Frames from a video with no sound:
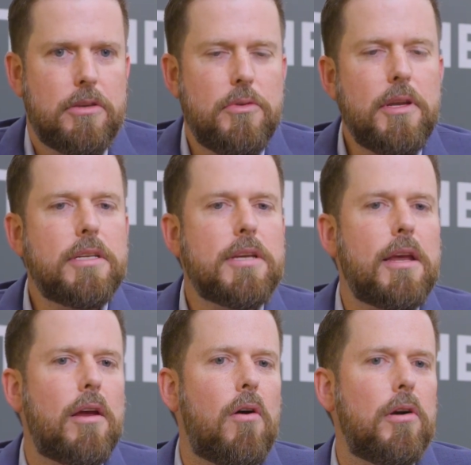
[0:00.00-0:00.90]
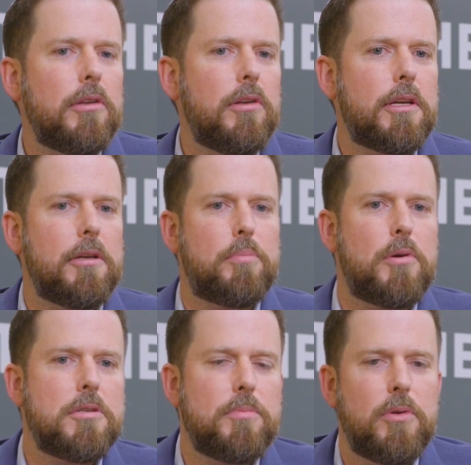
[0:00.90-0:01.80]
you need to take a hard look at a
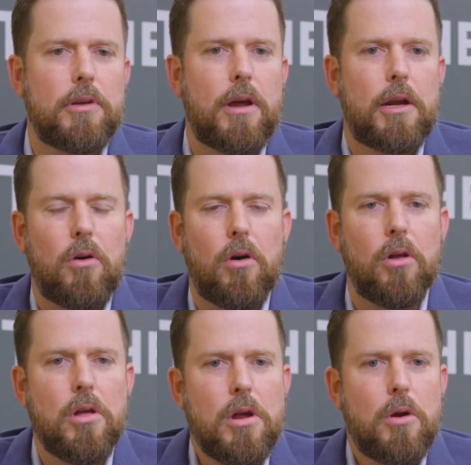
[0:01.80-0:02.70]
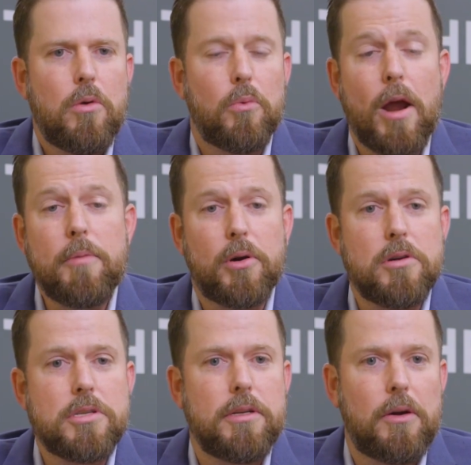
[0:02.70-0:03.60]
principle that I call right
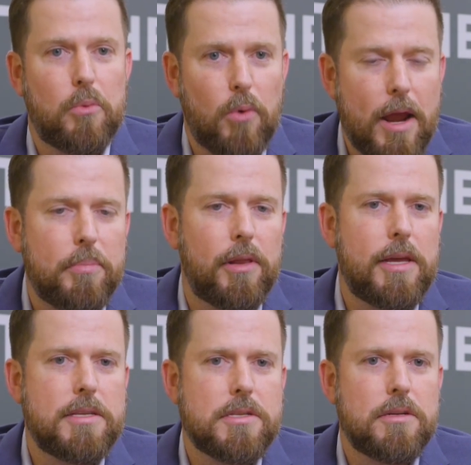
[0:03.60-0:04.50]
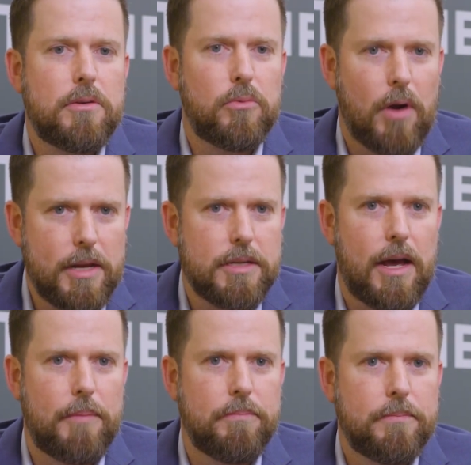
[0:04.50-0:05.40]
person, right place, right
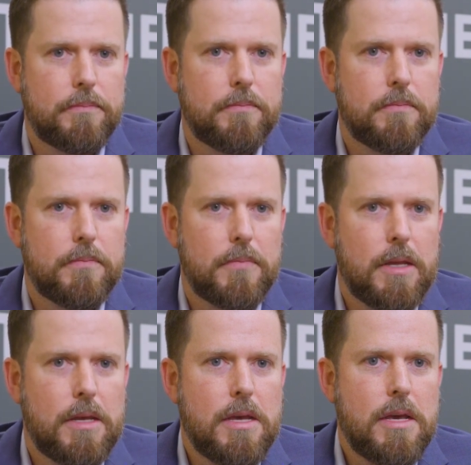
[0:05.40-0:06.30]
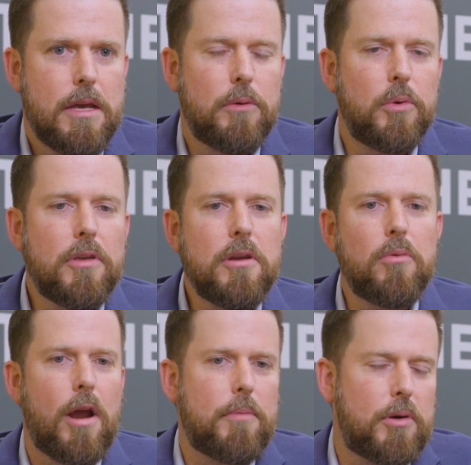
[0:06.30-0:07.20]
time. And within
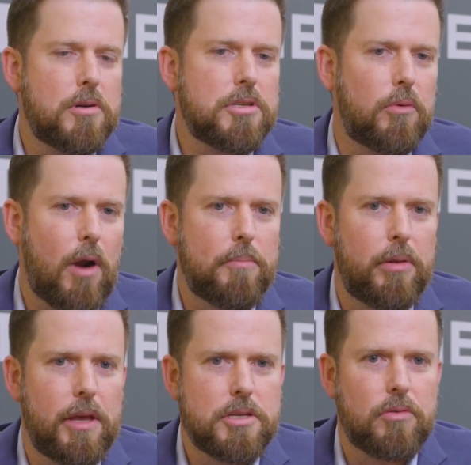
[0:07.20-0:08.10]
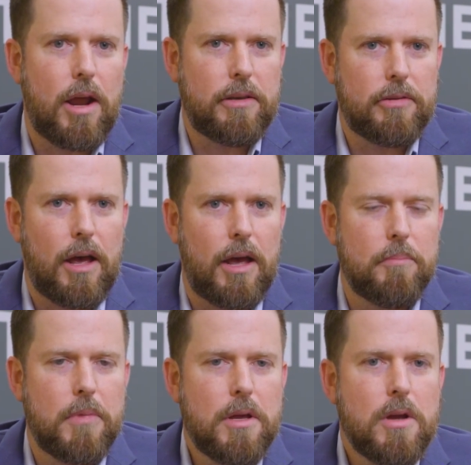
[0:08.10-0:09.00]
right person, right place, right
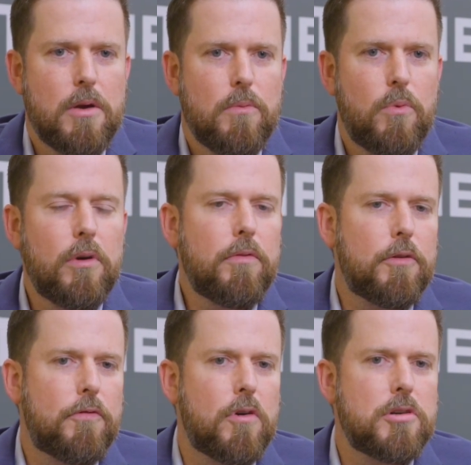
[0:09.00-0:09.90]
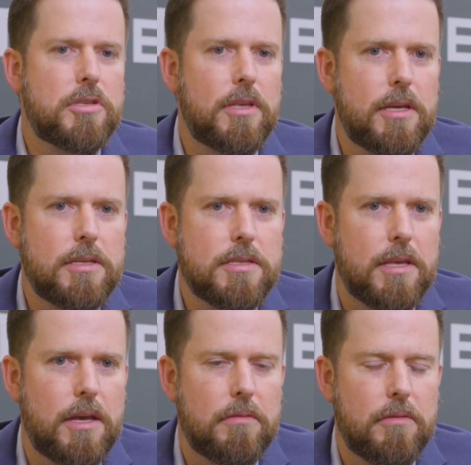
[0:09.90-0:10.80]
time, one of the first things
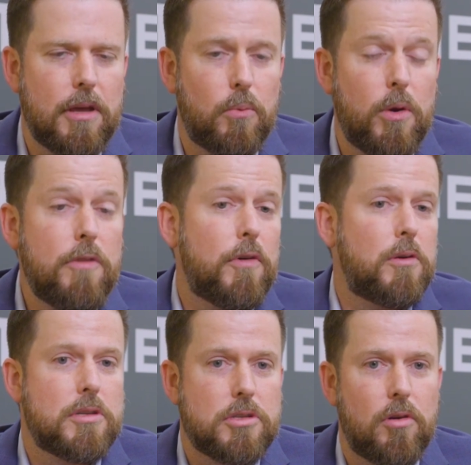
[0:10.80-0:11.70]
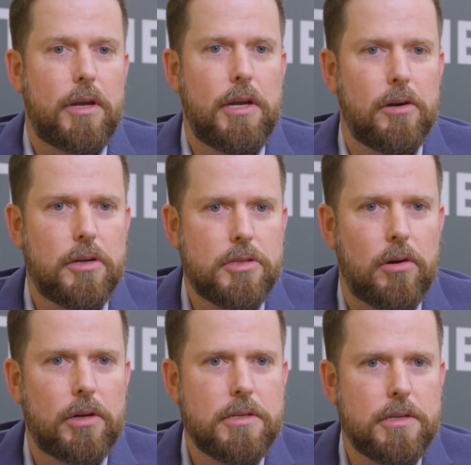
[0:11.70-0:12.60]
that we focus on here at
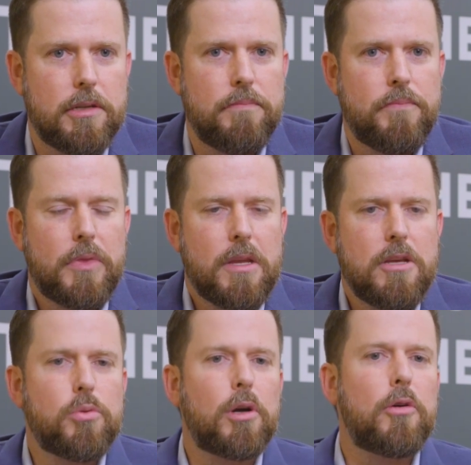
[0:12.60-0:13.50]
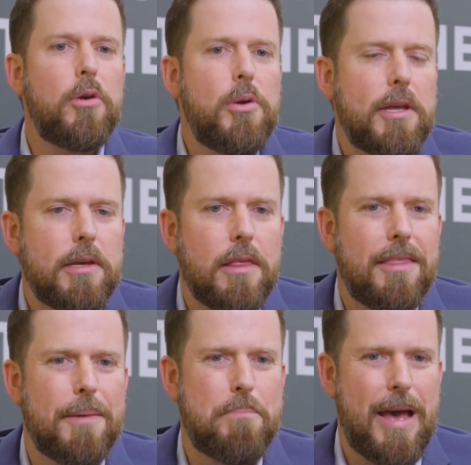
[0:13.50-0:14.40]
Tarkenton is recruiting
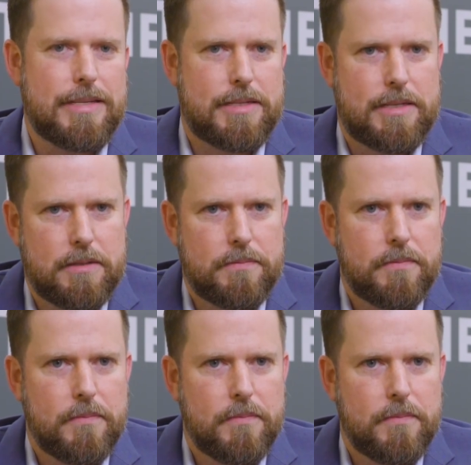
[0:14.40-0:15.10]
the best.